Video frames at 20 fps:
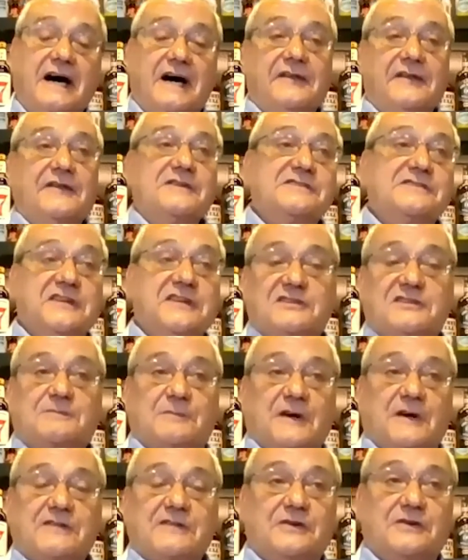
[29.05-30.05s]
There's an
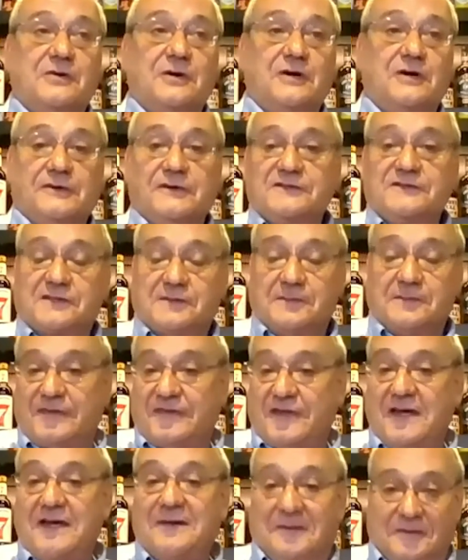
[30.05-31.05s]
expression called
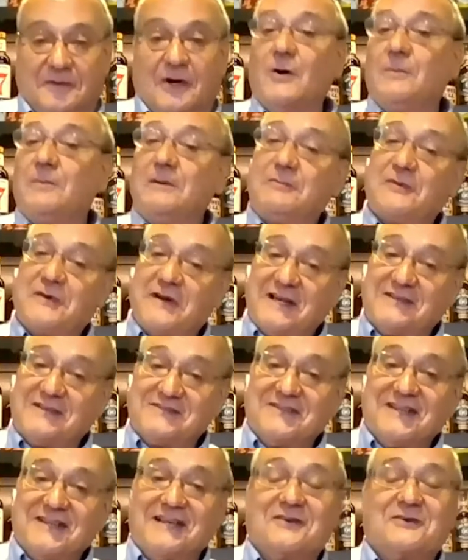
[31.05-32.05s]
Uskabathea. I hope I'm
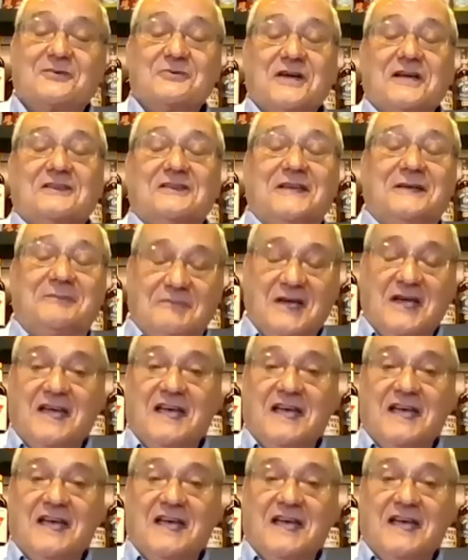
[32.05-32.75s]
pronouncing that correctly.